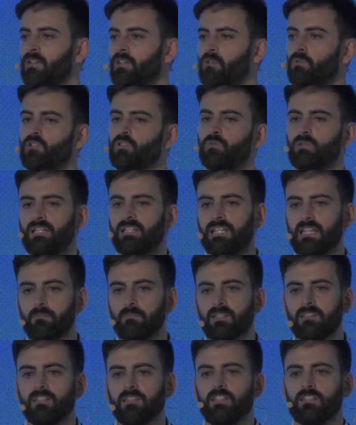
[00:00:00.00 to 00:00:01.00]
which will
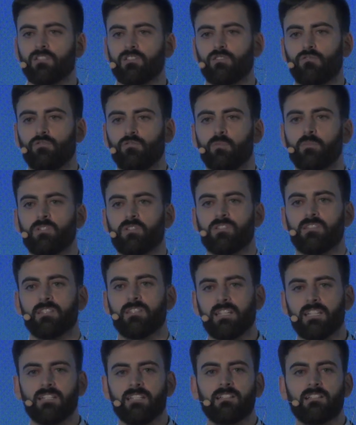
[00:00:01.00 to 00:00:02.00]
limit the interruption to
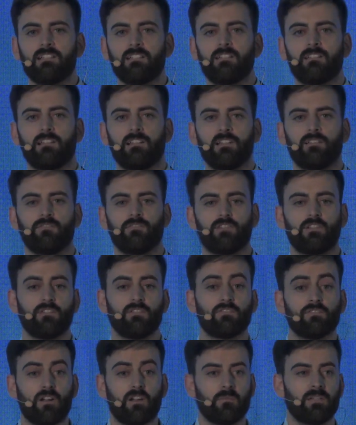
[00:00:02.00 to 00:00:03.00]
insulin delivery
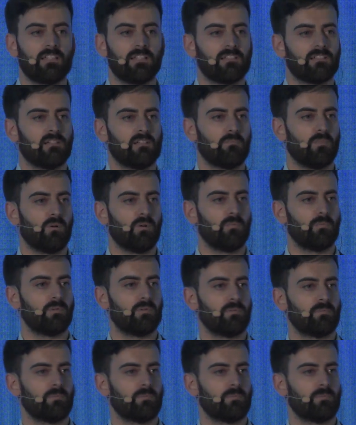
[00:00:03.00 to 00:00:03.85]
from an insulin pump.